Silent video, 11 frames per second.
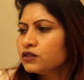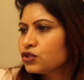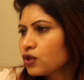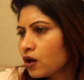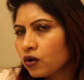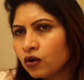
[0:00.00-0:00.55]

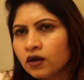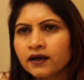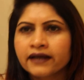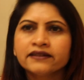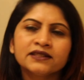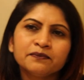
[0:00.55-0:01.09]
So,
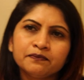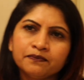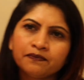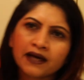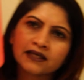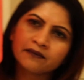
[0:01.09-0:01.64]
and this
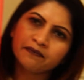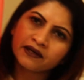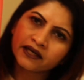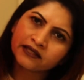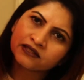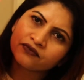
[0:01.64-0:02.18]

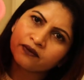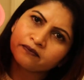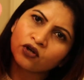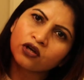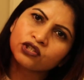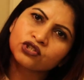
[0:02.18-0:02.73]
bucket is from
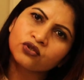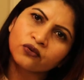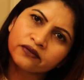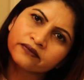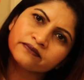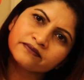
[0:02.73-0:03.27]
Dollar Store.
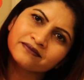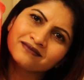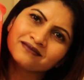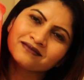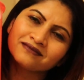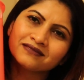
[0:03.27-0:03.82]

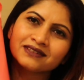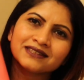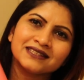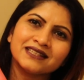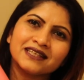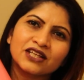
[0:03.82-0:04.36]

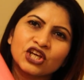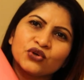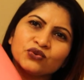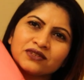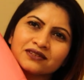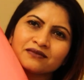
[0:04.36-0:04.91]
Isn't it
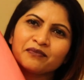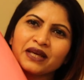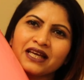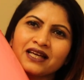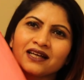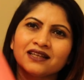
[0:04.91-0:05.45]
cute?
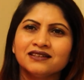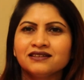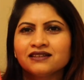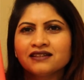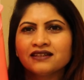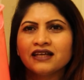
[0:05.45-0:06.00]
Pink color.
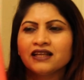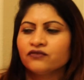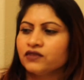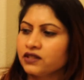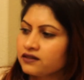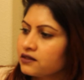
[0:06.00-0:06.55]
I
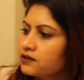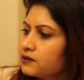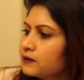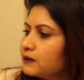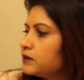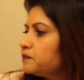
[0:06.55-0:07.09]
love
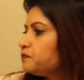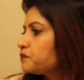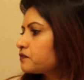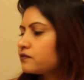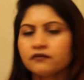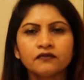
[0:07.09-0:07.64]
that.
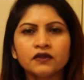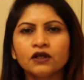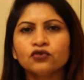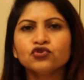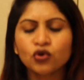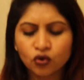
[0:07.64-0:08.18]

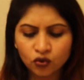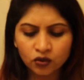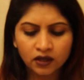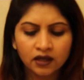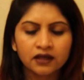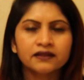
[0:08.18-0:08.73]

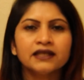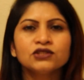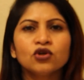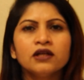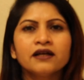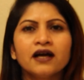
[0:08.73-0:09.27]
So, that's
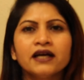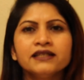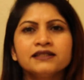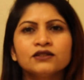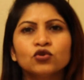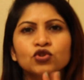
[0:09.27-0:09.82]
all
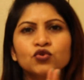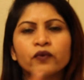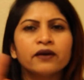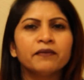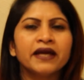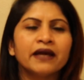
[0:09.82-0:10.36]
guys. Those
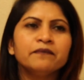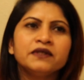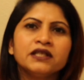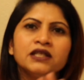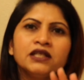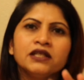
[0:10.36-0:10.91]
were my
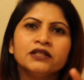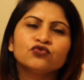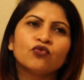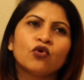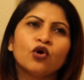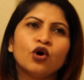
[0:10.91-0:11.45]
empties
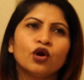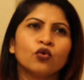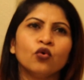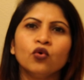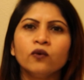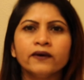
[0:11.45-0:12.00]
for
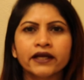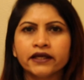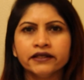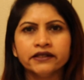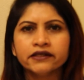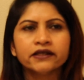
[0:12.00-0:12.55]
over a
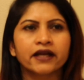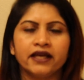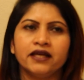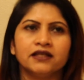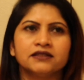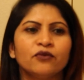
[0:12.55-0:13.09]
year I
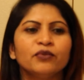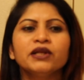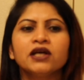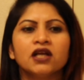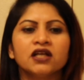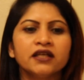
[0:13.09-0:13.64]
guess. I've been
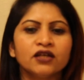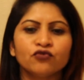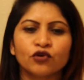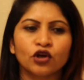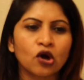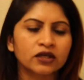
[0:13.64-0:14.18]
collecting it
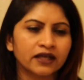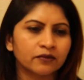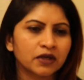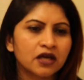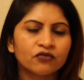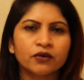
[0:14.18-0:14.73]
for a long
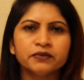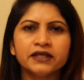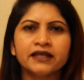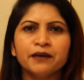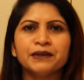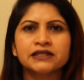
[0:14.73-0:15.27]
time. From the
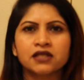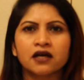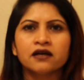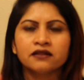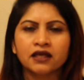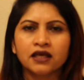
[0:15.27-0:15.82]
time I
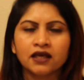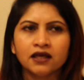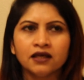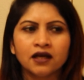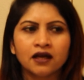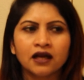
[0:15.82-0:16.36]
started
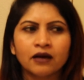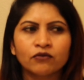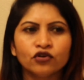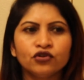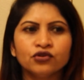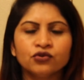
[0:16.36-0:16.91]
thinking I'm
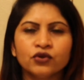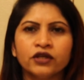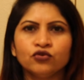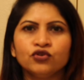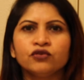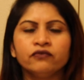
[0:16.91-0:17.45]
going to do a
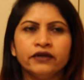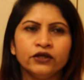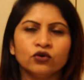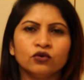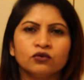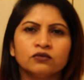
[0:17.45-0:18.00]
YouTube
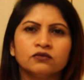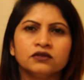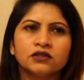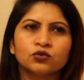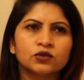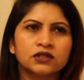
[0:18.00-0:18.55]
video.
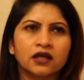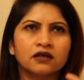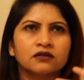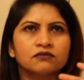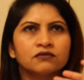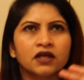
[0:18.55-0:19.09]
This was
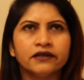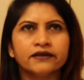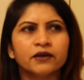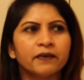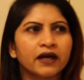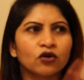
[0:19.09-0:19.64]
like a
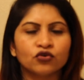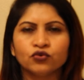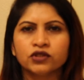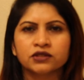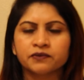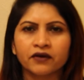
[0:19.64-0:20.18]
year back or two
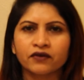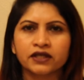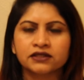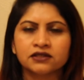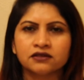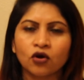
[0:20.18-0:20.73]
years back when
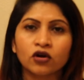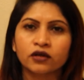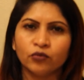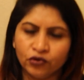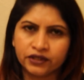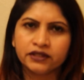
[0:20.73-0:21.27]
I thought
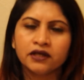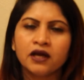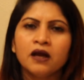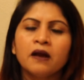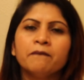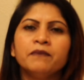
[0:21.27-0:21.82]
about it.
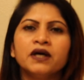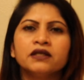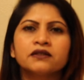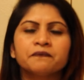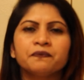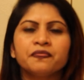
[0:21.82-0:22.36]

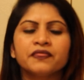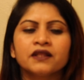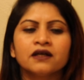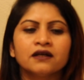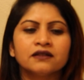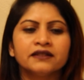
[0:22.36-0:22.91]
But
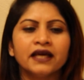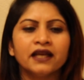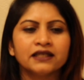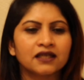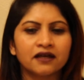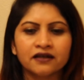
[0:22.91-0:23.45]
uh, then
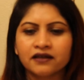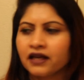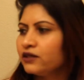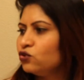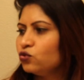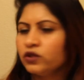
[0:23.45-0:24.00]
I started
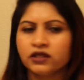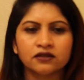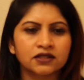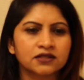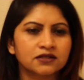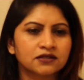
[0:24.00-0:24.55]
like doing
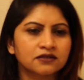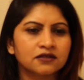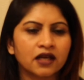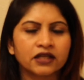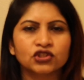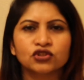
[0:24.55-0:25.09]
this
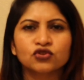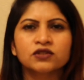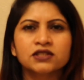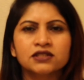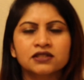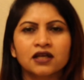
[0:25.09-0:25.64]
collection. So
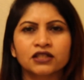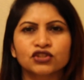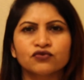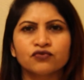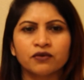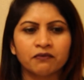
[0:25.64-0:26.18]
this is
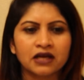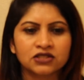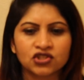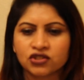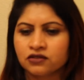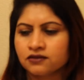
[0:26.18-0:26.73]
collection from
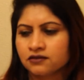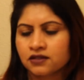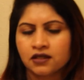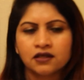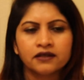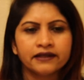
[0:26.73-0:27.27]
last year
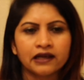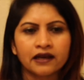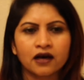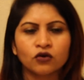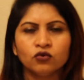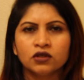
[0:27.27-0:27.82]
till
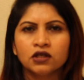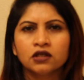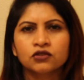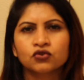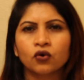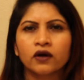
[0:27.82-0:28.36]
now.
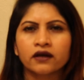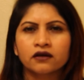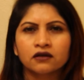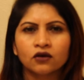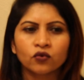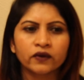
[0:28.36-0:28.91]
So
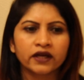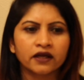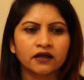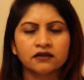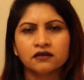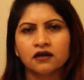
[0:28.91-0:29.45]
over
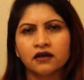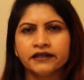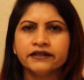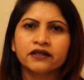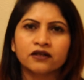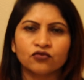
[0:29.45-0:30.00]
a a
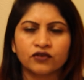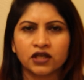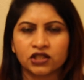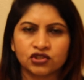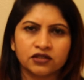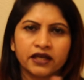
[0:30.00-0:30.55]
year of
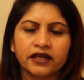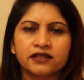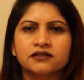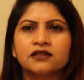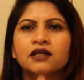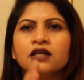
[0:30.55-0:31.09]
collection I
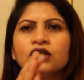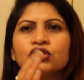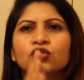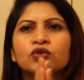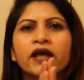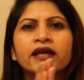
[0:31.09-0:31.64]
guess.
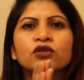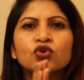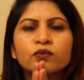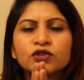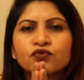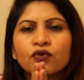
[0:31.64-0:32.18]
So thank you
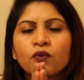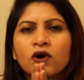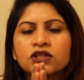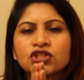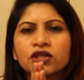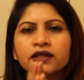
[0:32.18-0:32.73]
so much for
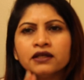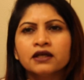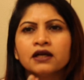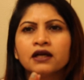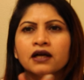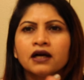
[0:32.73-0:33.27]
watching.
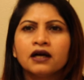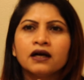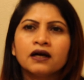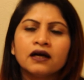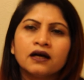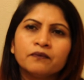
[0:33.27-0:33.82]

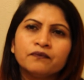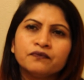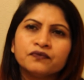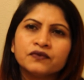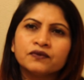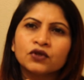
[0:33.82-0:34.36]

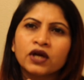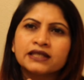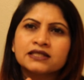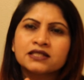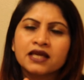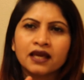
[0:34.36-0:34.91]
Um, you
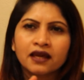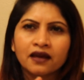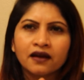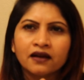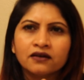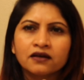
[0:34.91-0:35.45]
guys take
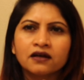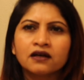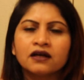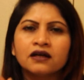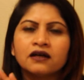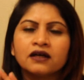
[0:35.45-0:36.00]
care
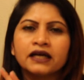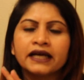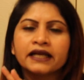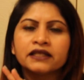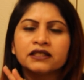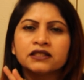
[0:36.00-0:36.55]
uh,
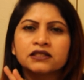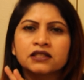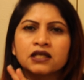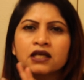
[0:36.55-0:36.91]
and